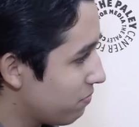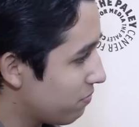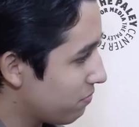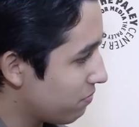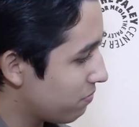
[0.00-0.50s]

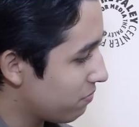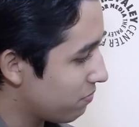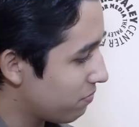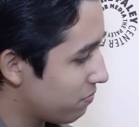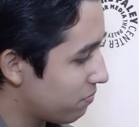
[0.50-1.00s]

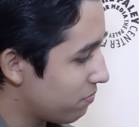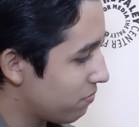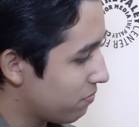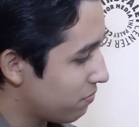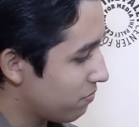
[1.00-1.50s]

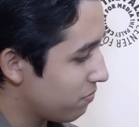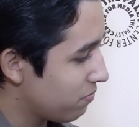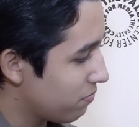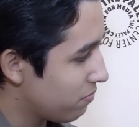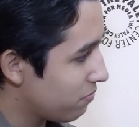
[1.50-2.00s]

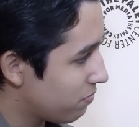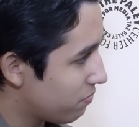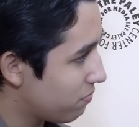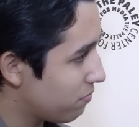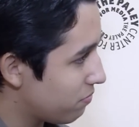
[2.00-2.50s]

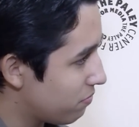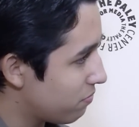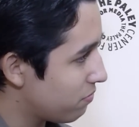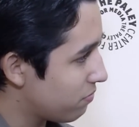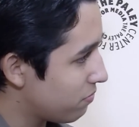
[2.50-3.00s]

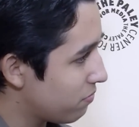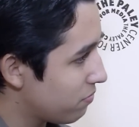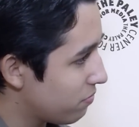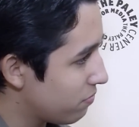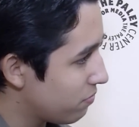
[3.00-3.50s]

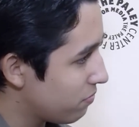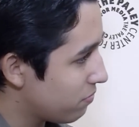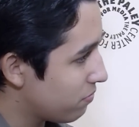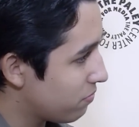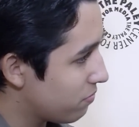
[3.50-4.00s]

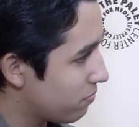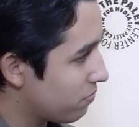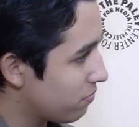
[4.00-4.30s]
(silent)